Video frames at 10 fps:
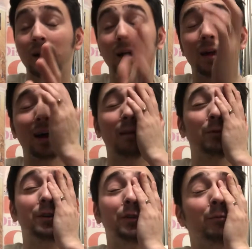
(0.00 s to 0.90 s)
I
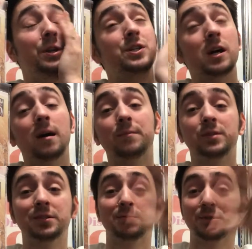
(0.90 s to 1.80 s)
went to 3 shops.
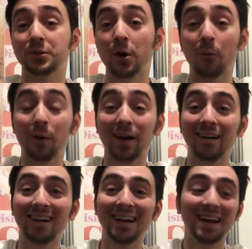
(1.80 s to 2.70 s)
This was nowhere.